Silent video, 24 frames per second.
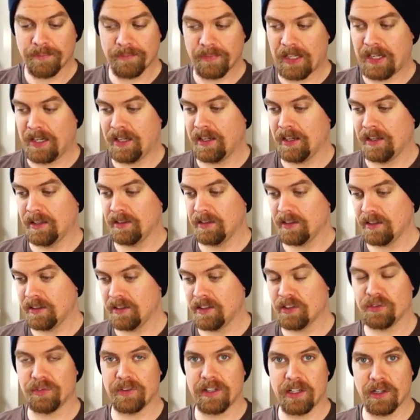and on
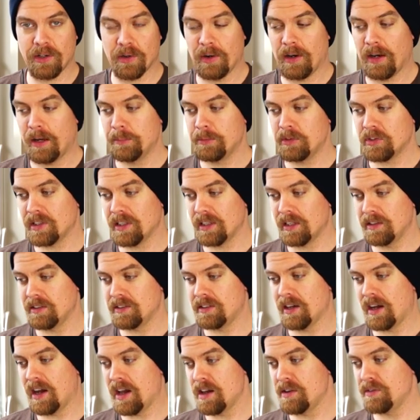this video, I'm just going to
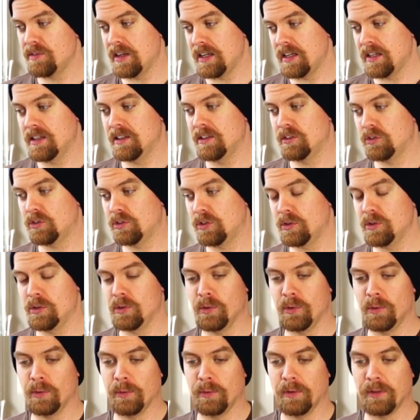dive
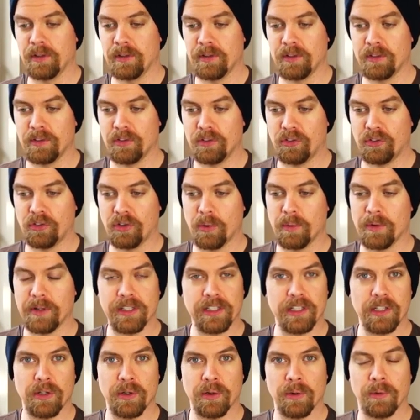into showing
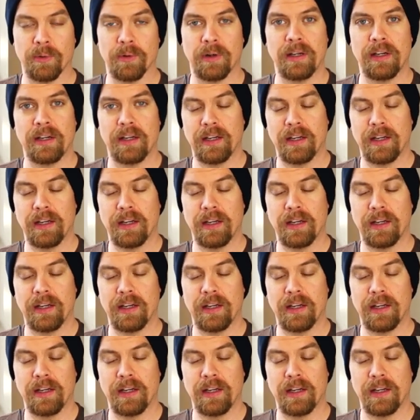you